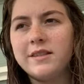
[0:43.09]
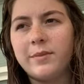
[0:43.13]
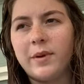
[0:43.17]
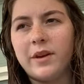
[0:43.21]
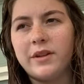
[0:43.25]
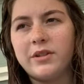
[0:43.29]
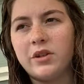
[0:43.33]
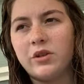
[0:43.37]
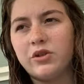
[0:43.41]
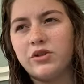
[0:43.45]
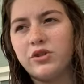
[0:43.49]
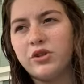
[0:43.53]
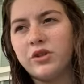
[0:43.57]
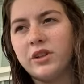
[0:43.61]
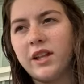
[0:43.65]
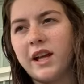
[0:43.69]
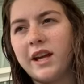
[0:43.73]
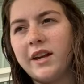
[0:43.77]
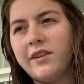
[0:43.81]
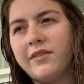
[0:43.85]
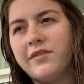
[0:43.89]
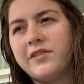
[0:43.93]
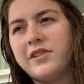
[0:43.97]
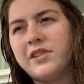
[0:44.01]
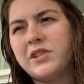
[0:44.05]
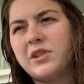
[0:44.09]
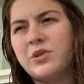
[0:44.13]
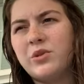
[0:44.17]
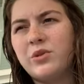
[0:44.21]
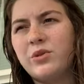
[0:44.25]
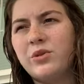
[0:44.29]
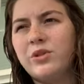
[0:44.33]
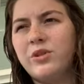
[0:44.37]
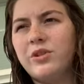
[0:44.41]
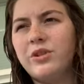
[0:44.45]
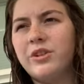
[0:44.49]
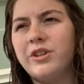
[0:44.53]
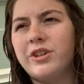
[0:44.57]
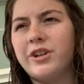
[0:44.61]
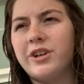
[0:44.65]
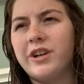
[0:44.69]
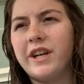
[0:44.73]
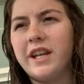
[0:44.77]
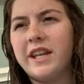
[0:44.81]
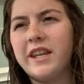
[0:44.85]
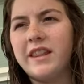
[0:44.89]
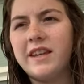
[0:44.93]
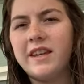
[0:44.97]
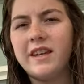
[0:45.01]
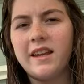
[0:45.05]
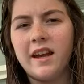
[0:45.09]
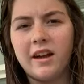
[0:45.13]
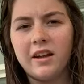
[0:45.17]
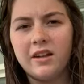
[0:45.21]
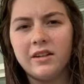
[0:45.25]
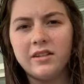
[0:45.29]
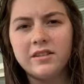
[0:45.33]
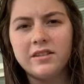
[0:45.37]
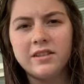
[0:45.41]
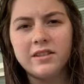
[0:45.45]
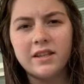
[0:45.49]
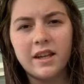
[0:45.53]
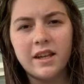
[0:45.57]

my social life, school, or anything else,